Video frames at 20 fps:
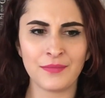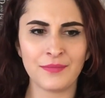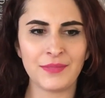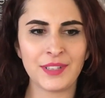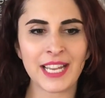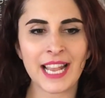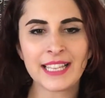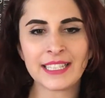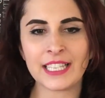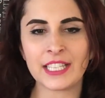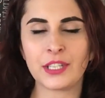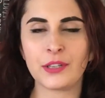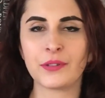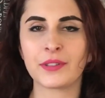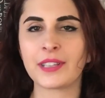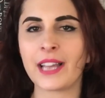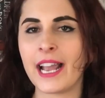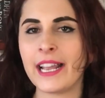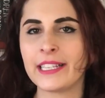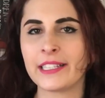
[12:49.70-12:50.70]
she has these two
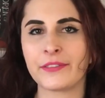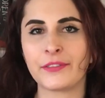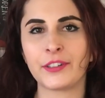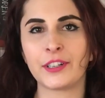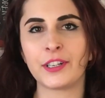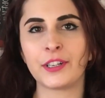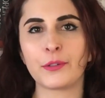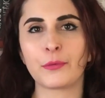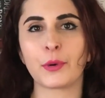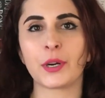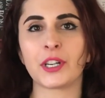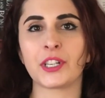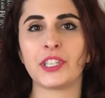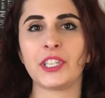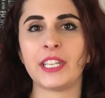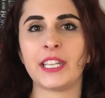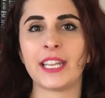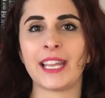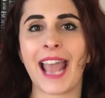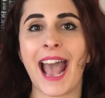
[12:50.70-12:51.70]
sides of her where
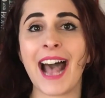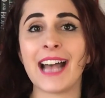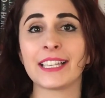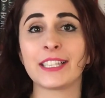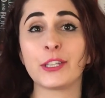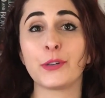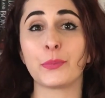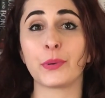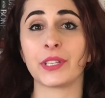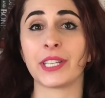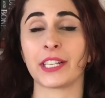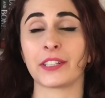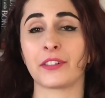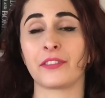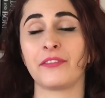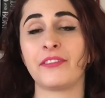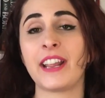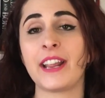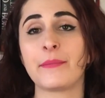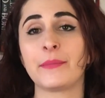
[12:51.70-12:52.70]
she has to protect her
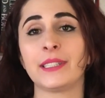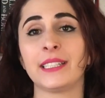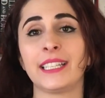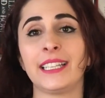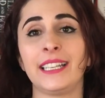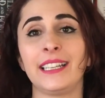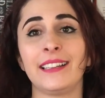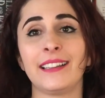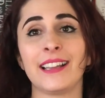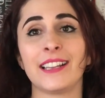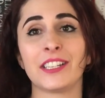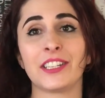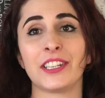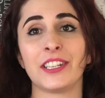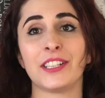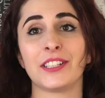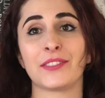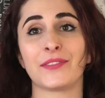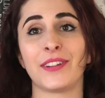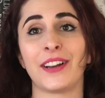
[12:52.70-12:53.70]
family and
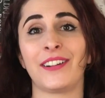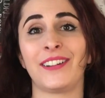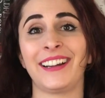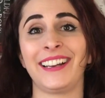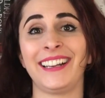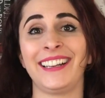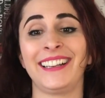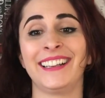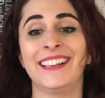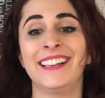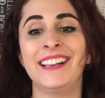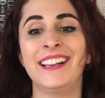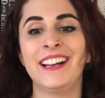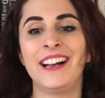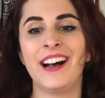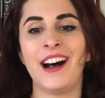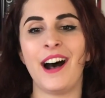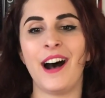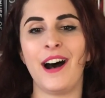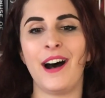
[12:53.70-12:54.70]
she's very
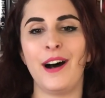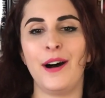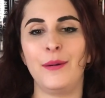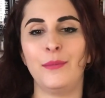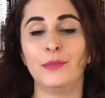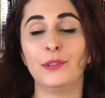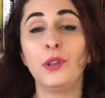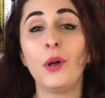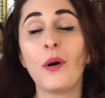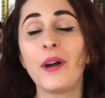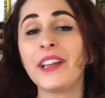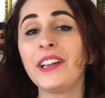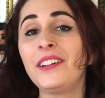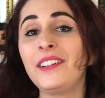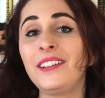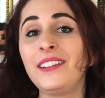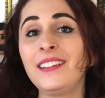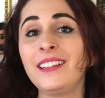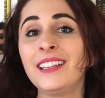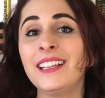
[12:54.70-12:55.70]
um,
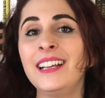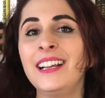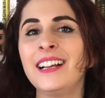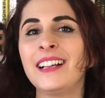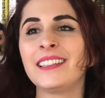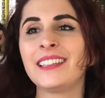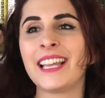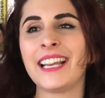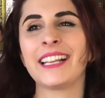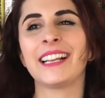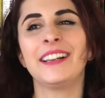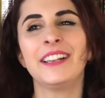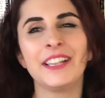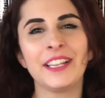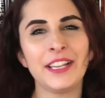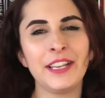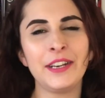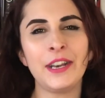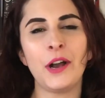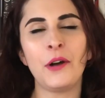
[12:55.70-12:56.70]
loyal. Like,
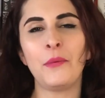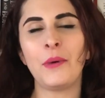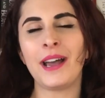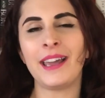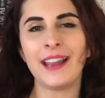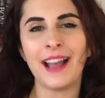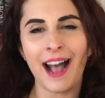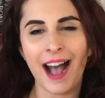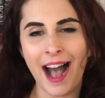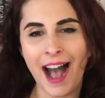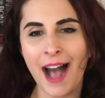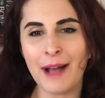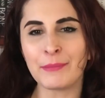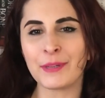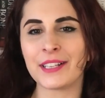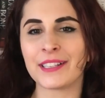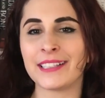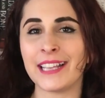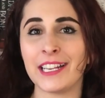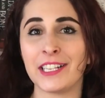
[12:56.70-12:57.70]
you know what? I'm
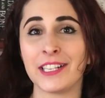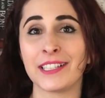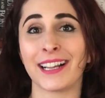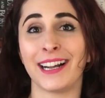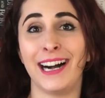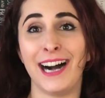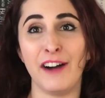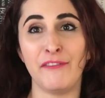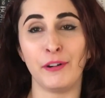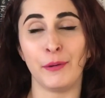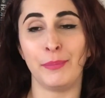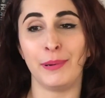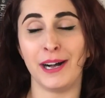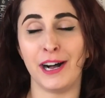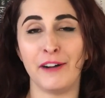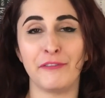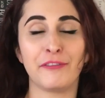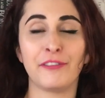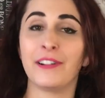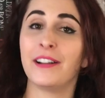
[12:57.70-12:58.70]
gonna say she's a
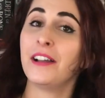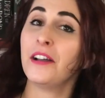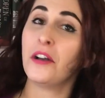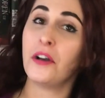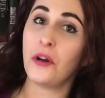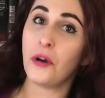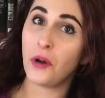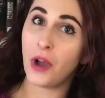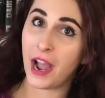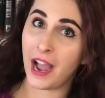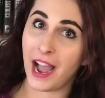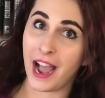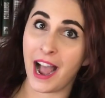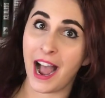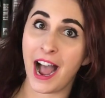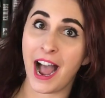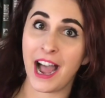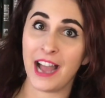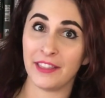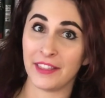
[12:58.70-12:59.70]
Hufflepuff.
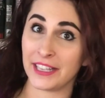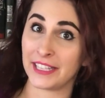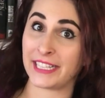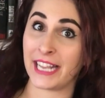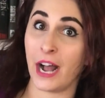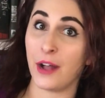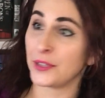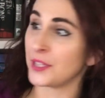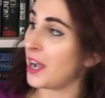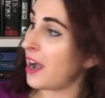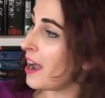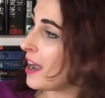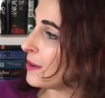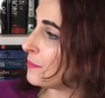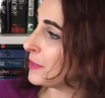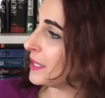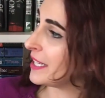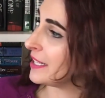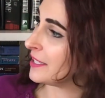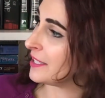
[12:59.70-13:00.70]
Uh, that sounds
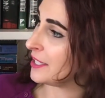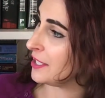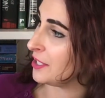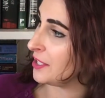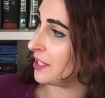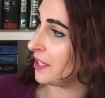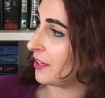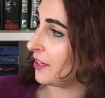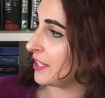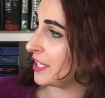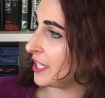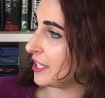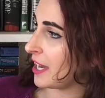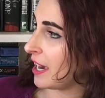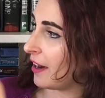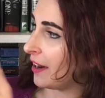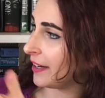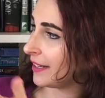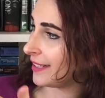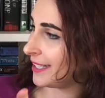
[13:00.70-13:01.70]
odd because she's she's
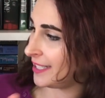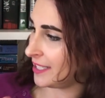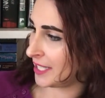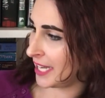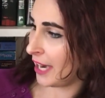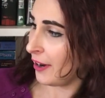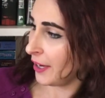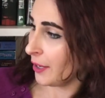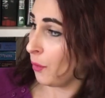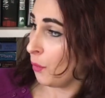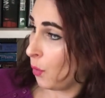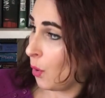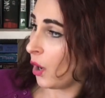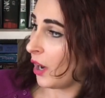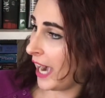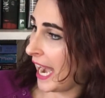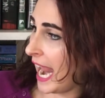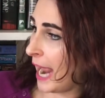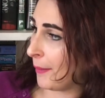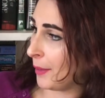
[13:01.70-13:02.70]
she's carrying a
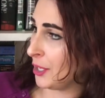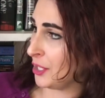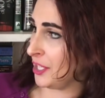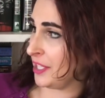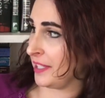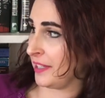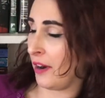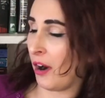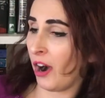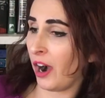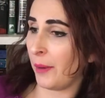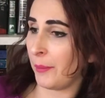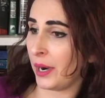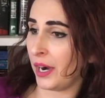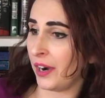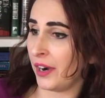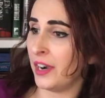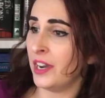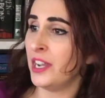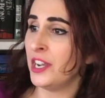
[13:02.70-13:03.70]
warhammer. She's in
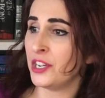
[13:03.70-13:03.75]
armor.